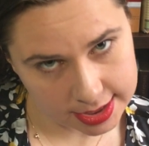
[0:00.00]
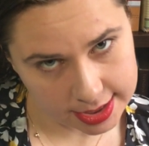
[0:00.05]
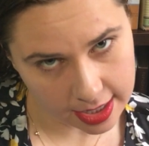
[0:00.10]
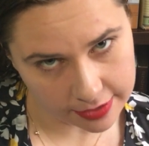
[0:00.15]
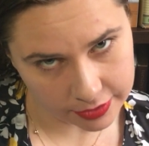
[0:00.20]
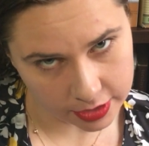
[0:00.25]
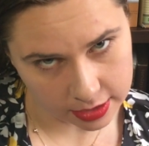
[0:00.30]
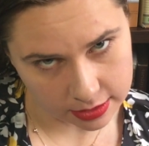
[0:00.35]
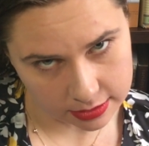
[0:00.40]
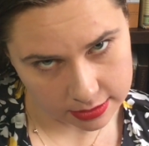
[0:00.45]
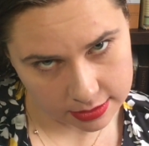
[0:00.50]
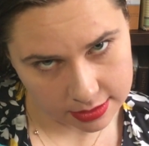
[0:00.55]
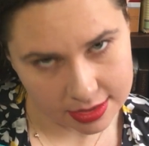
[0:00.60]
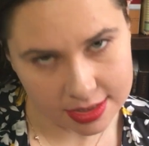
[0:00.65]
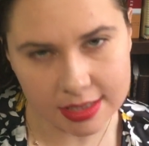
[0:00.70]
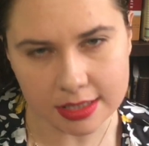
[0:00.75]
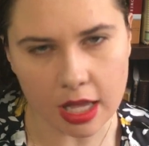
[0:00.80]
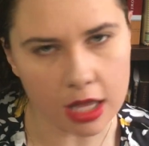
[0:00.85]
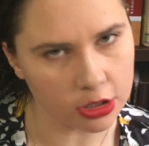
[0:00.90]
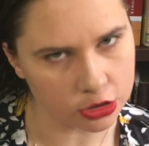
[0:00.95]
7,
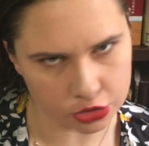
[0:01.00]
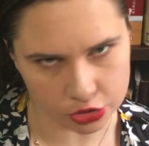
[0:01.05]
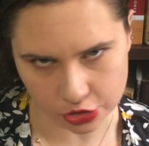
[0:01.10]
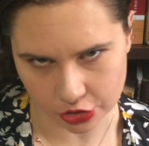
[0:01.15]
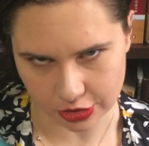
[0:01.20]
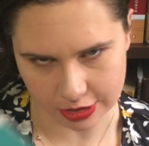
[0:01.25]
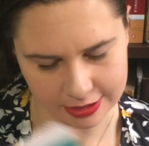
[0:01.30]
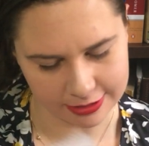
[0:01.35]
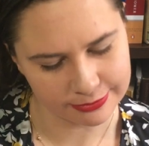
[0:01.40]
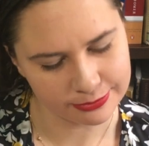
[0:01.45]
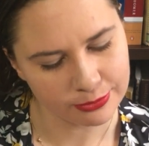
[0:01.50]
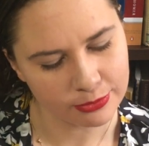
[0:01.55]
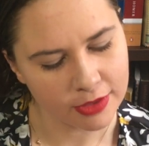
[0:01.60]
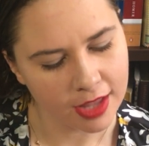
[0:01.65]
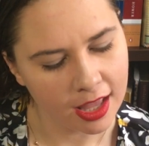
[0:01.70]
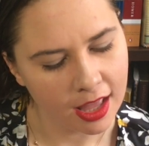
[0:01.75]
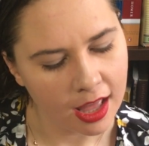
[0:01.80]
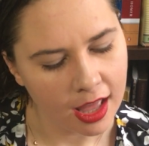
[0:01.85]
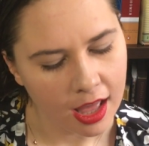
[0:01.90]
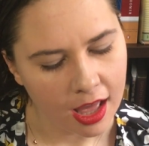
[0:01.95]
Sartre.
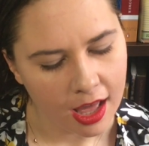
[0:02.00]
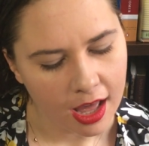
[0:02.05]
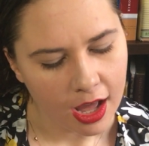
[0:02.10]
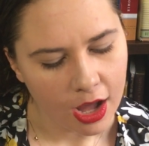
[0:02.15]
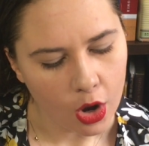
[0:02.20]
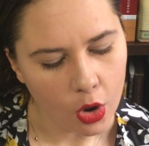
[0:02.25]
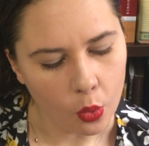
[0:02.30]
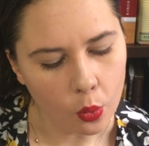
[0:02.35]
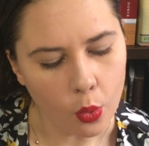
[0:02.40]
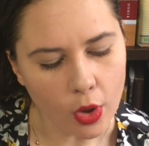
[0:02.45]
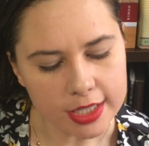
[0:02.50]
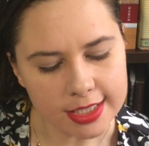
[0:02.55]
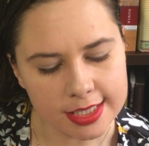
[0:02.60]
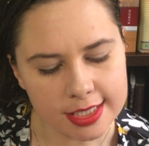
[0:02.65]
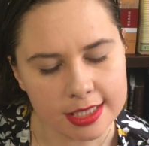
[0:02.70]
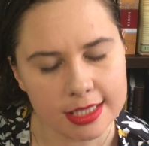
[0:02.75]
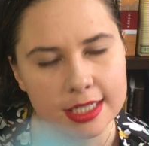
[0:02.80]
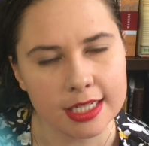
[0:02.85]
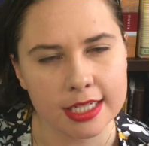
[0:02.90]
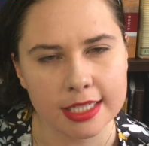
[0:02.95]
What